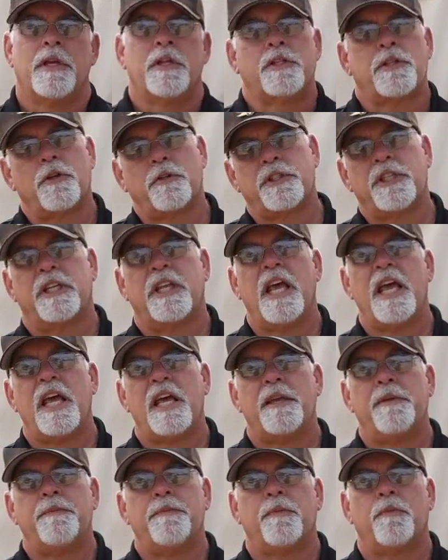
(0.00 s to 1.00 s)
So
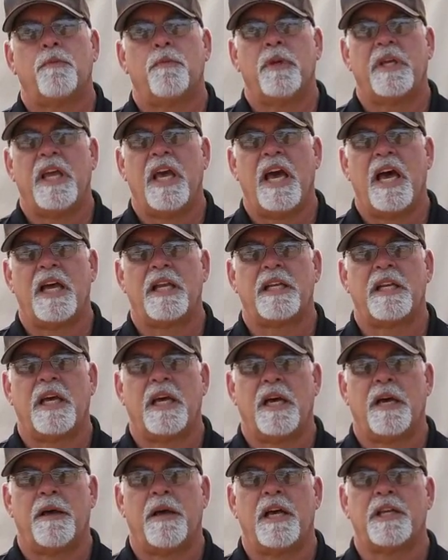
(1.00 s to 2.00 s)
today we had
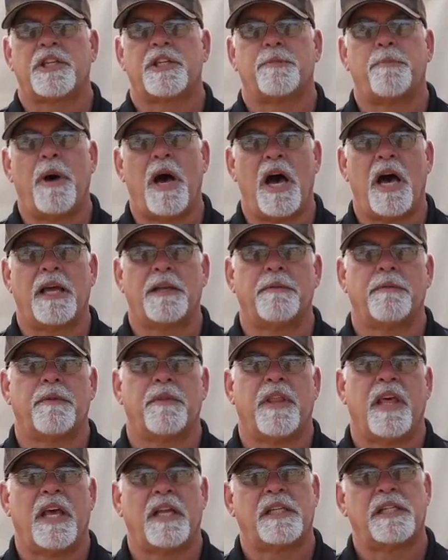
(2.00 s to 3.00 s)
a spot
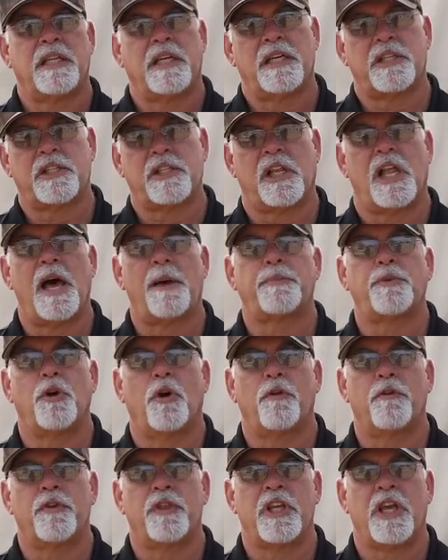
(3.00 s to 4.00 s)
that slopped
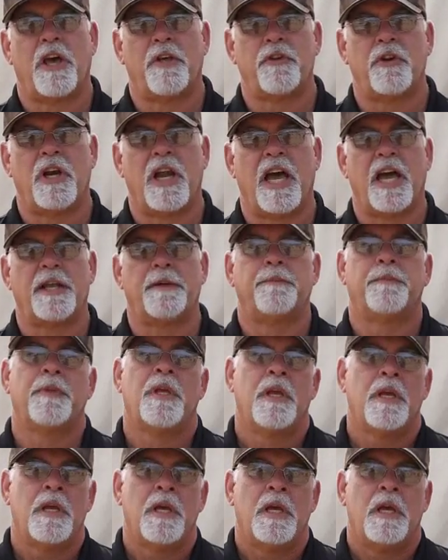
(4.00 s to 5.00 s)
over the other night.
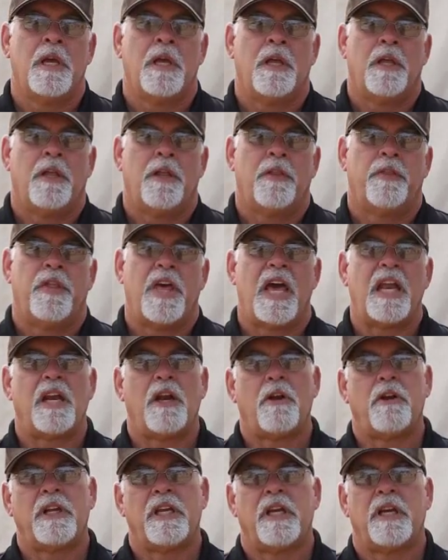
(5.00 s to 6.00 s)
That
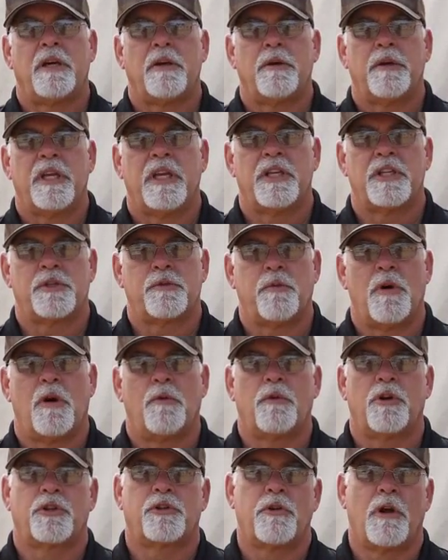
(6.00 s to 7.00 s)
area is
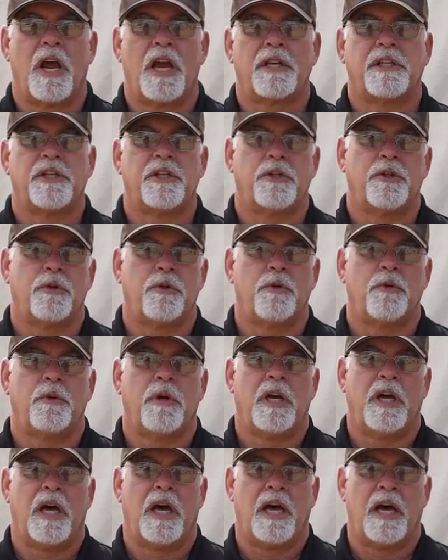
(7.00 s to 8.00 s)
what we're trying
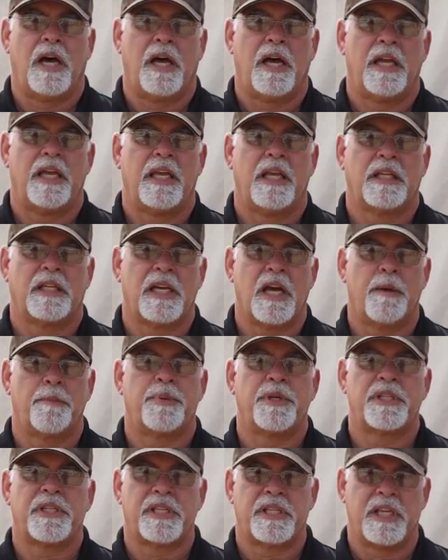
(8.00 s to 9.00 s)
to
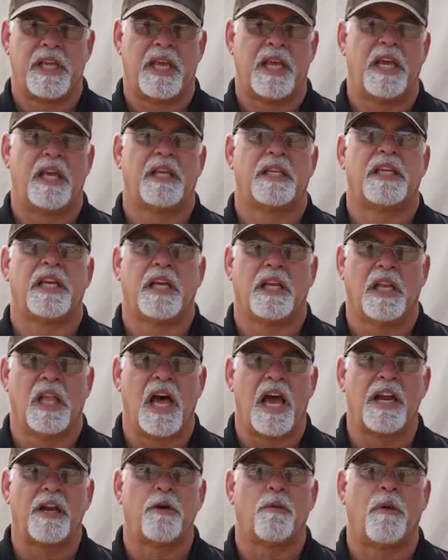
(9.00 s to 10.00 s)
encompass and get
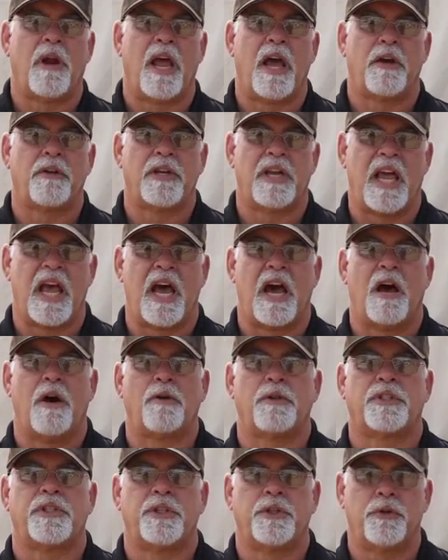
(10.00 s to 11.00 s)
line around
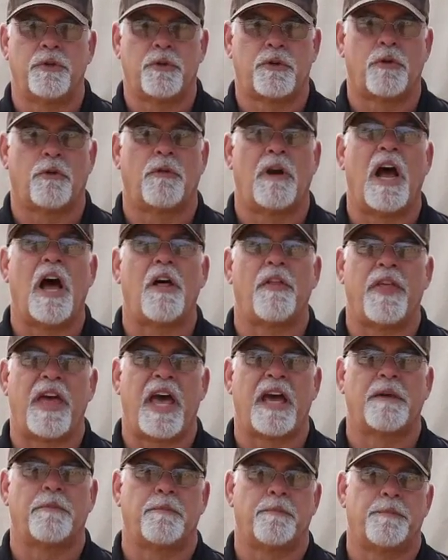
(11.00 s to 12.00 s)
now to corral
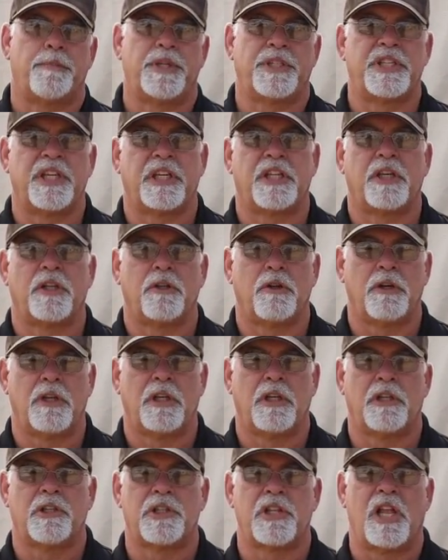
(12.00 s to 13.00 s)
that particular
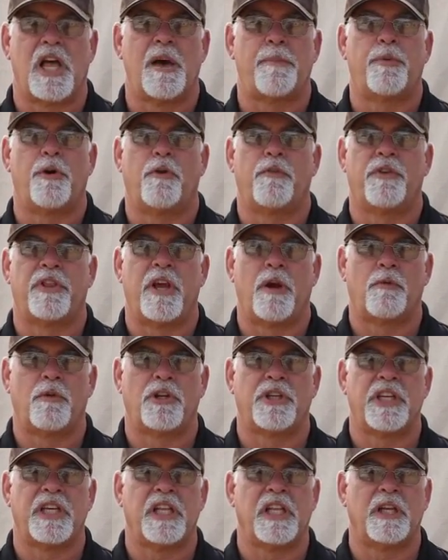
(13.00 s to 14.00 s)
little slop over that we're
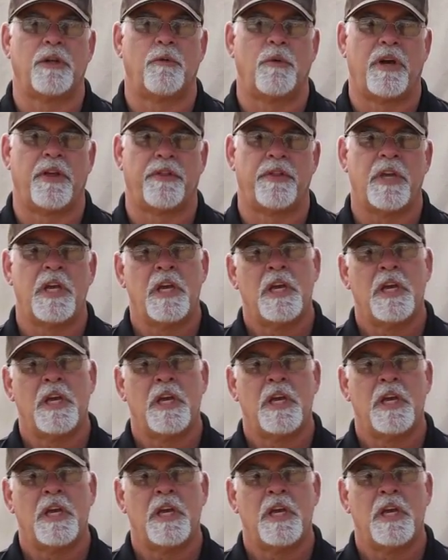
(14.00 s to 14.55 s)
dealing with.